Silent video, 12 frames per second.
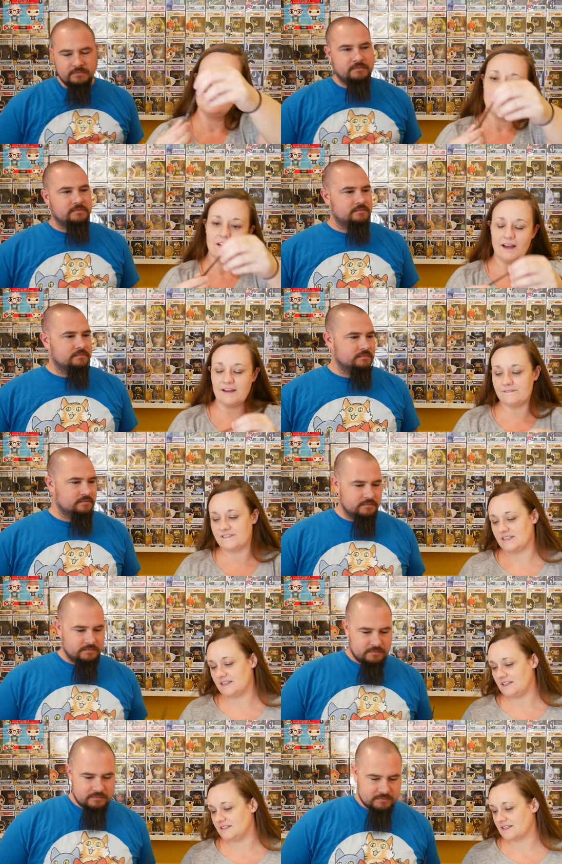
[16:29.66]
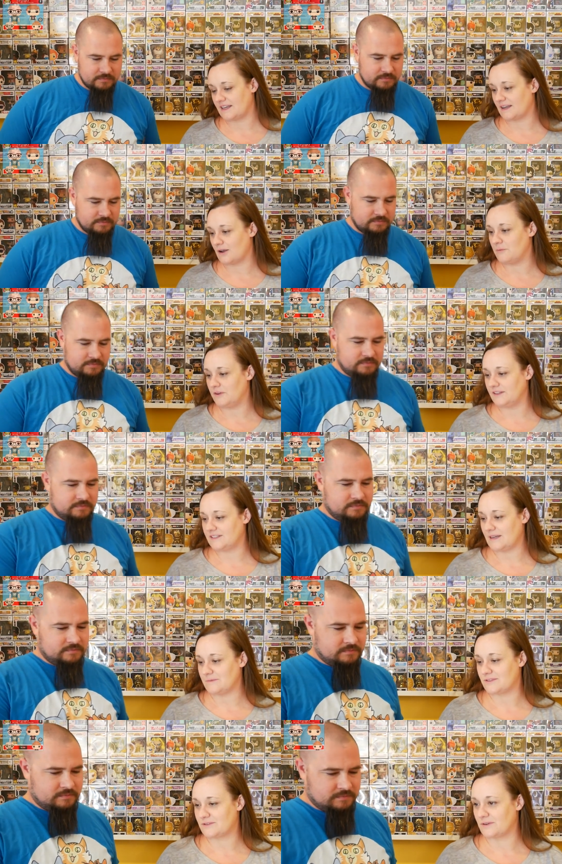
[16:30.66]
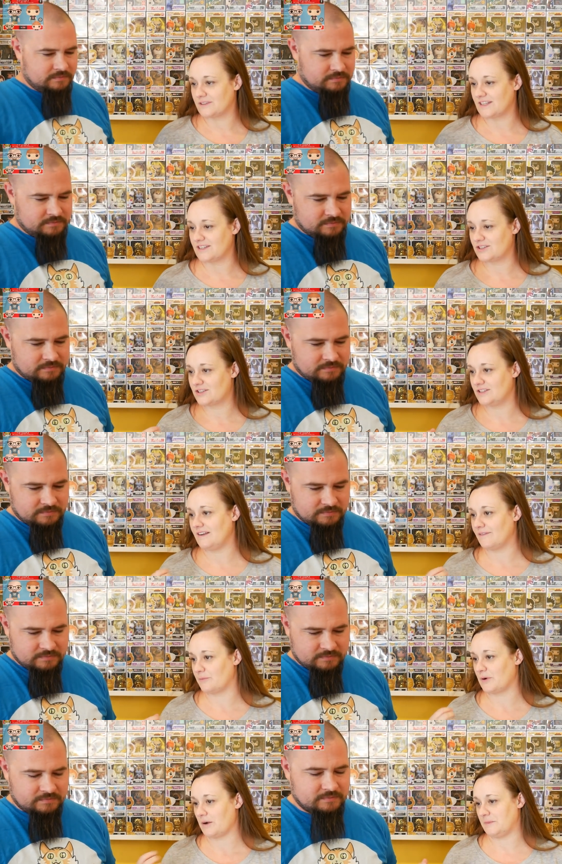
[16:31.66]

Speaker 1: I've seen these like a million times in stores. I just never brought